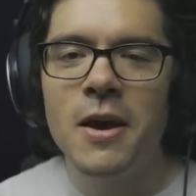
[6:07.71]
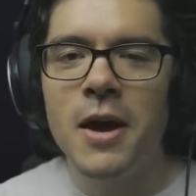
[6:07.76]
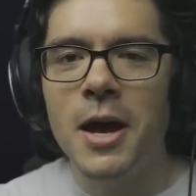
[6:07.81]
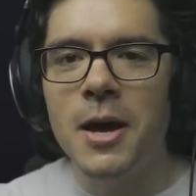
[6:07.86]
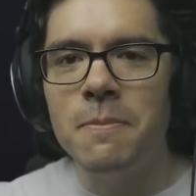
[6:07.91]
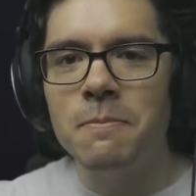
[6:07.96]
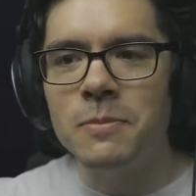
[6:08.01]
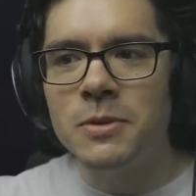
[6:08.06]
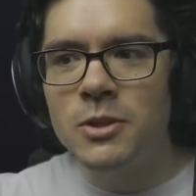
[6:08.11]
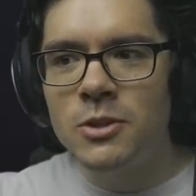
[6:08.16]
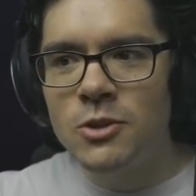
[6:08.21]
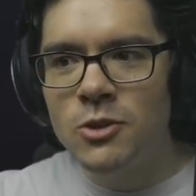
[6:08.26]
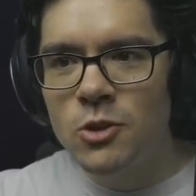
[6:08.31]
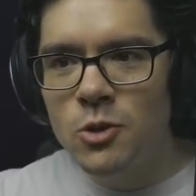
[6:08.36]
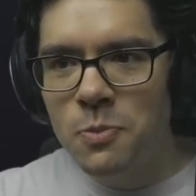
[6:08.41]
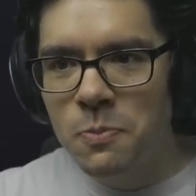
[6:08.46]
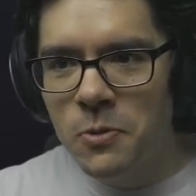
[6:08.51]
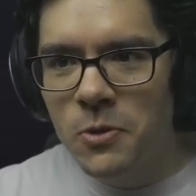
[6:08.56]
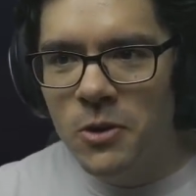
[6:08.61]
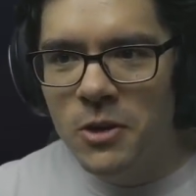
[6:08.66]
I'm
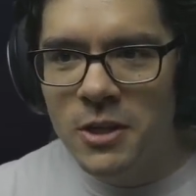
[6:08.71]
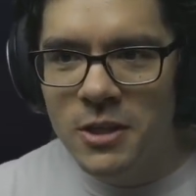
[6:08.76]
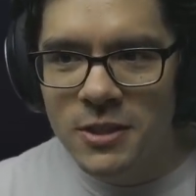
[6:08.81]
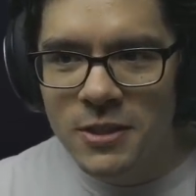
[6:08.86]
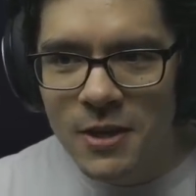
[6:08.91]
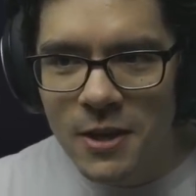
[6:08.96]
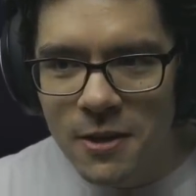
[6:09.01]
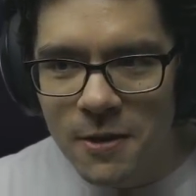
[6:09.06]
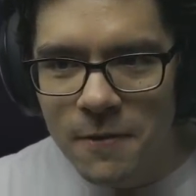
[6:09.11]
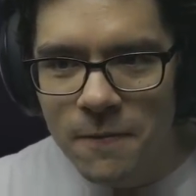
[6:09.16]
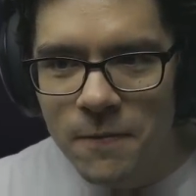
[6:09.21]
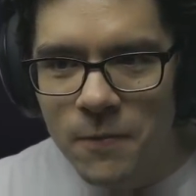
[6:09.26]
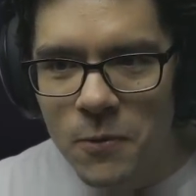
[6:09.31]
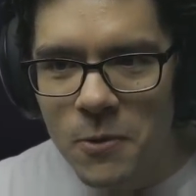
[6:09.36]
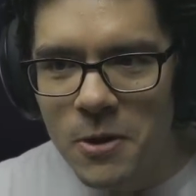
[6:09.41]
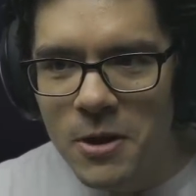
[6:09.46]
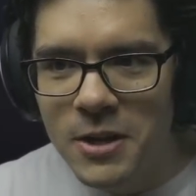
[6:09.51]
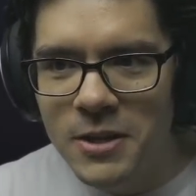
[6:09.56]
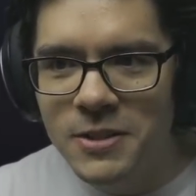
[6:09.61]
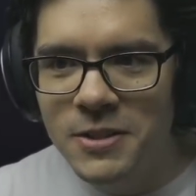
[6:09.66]
super excited
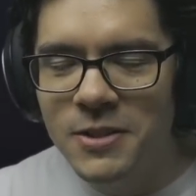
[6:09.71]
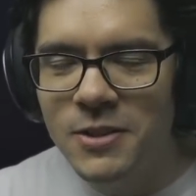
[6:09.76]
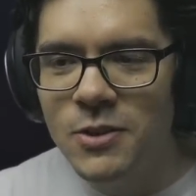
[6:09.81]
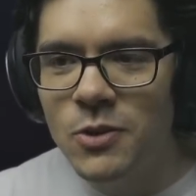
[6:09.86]
for it.